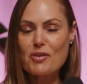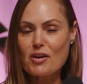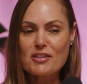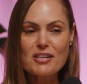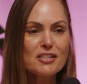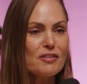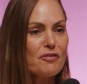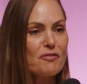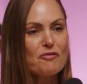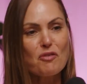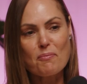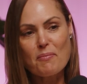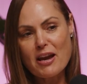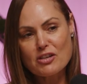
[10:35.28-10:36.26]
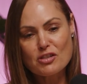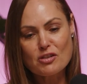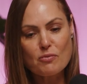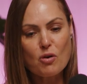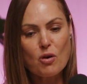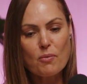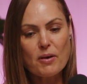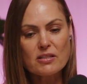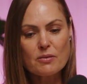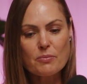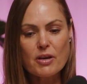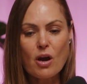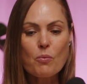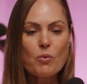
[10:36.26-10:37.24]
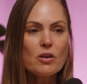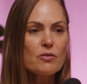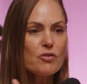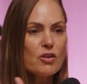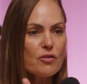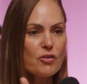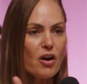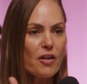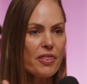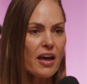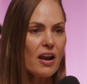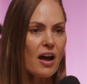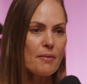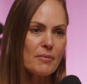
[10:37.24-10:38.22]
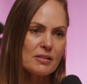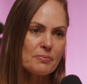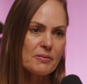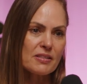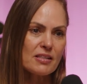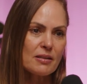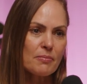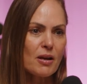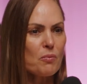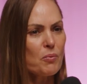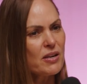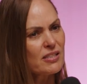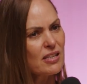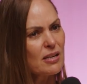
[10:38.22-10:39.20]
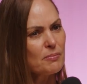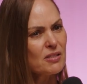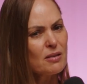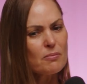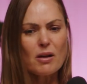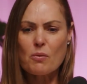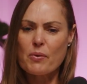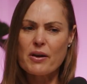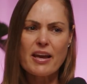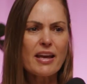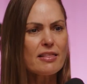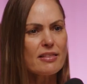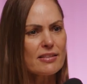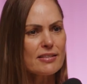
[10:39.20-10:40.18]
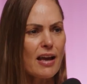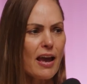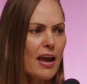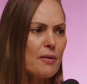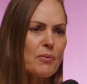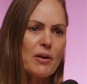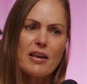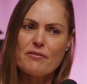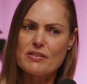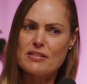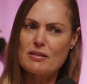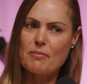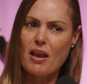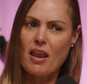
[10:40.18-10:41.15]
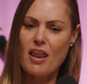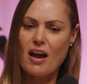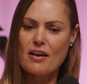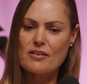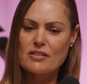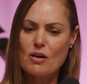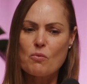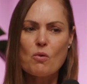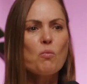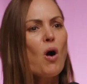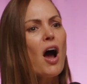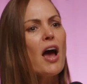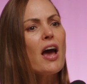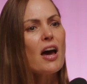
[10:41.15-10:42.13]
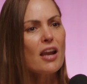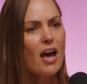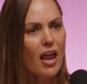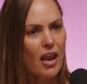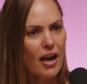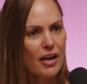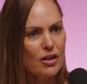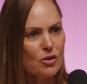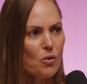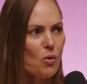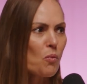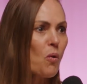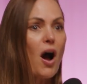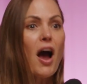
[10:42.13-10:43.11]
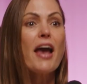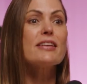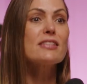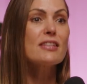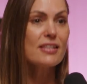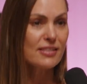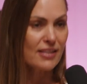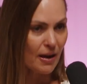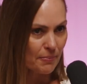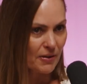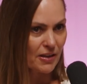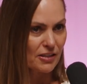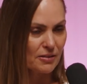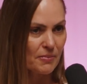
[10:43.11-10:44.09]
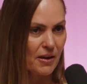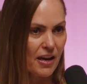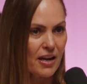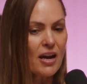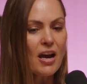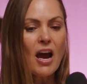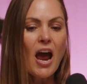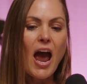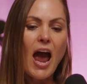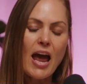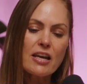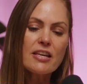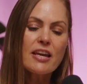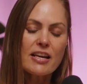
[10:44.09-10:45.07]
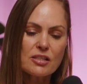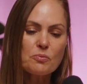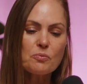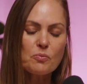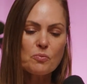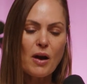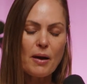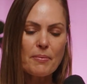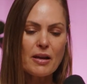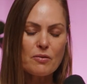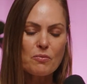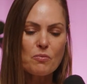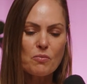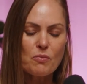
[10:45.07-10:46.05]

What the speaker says: the different formation of hormones, and we go, well, if you've got that, I must be similar. We seem similar. We eat the same. We live a similar lifestyle. Well, why aren't I like you? Or why isn't this happening to me? And yes, I mean,